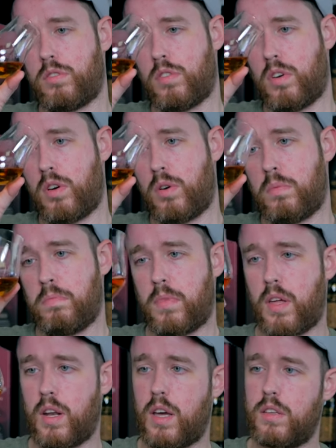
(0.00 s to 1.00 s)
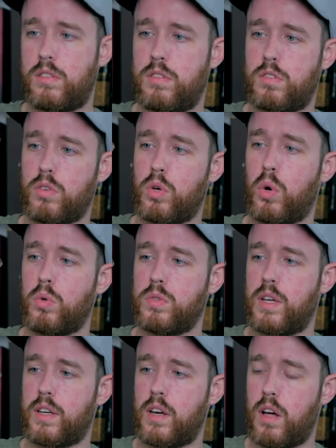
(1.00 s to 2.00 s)
So a nice
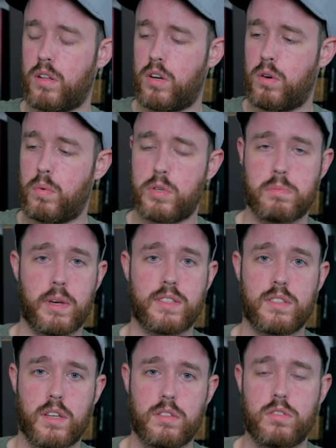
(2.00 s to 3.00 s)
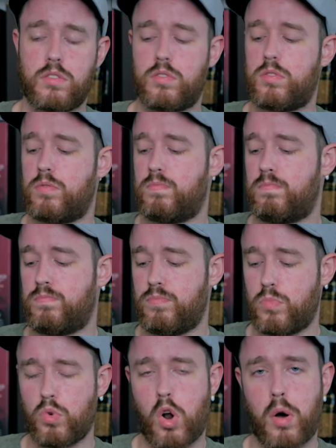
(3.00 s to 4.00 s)
golden color, which makes sense.
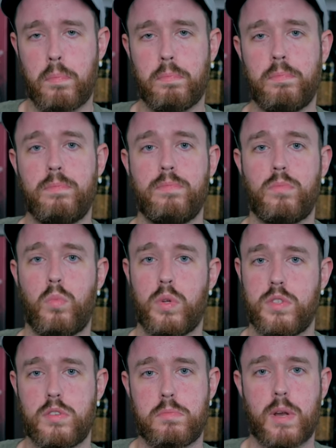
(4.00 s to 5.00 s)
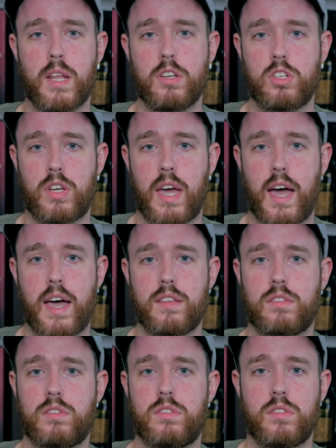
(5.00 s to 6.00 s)
Rum once it's been aged in
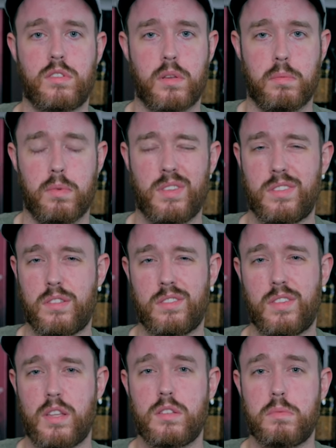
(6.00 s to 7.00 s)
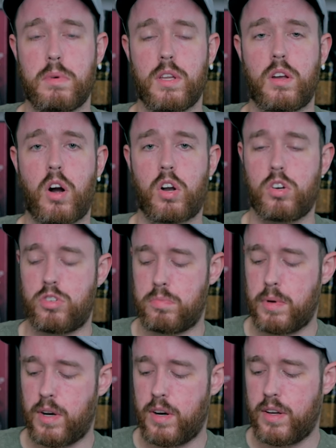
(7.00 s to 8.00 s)
casks, it's gonna it tends to be a darker
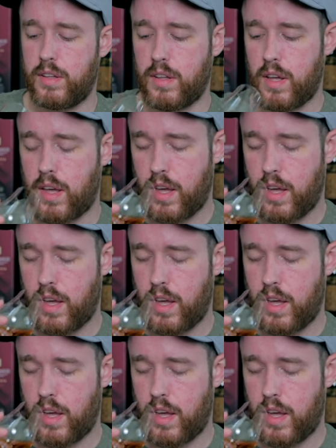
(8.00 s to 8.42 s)
spirit.